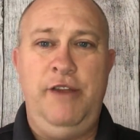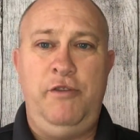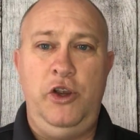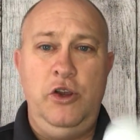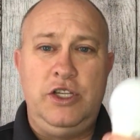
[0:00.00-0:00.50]

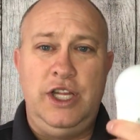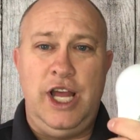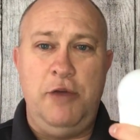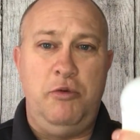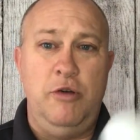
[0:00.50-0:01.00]
If you're using
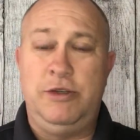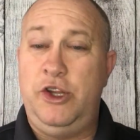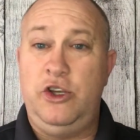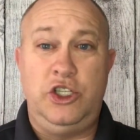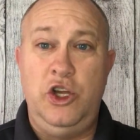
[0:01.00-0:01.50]
light bulbs,
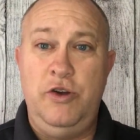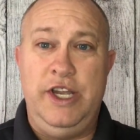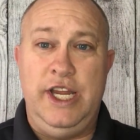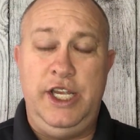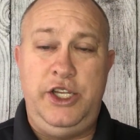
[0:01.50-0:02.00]
then there's no
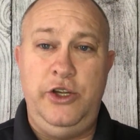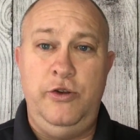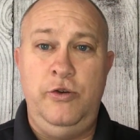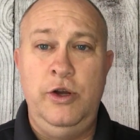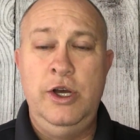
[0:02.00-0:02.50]
need
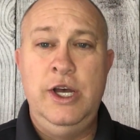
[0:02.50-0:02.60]
to